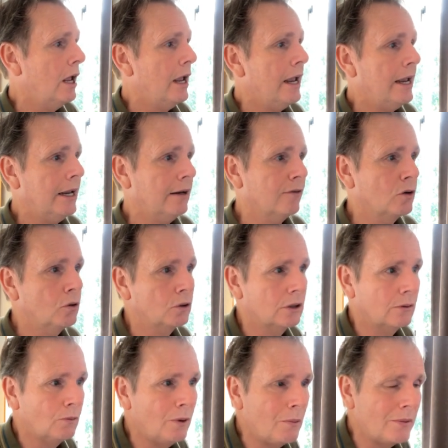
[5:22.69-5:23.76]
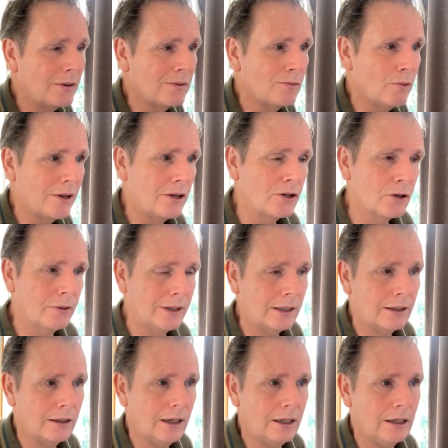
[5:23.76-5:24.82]
And of course, when you're
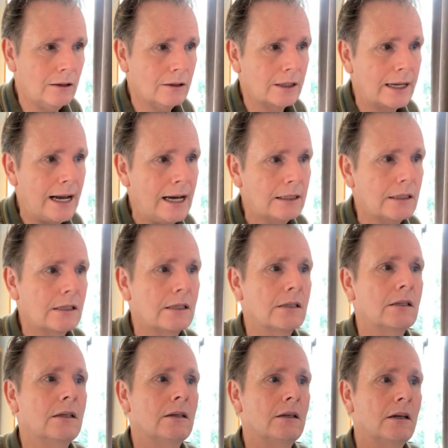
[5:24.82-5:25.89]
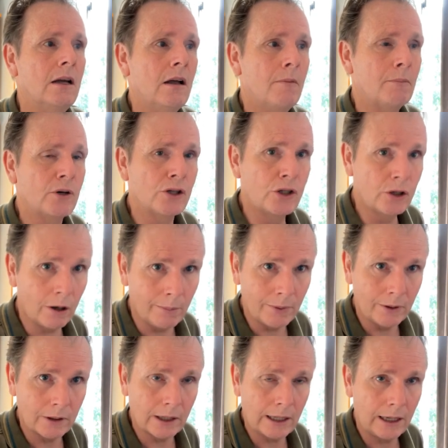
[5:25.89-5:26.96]
doing a lot of gardens, there's
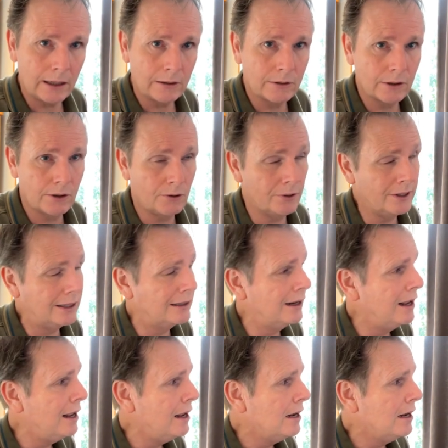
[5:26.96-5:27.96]
predominant colour is green.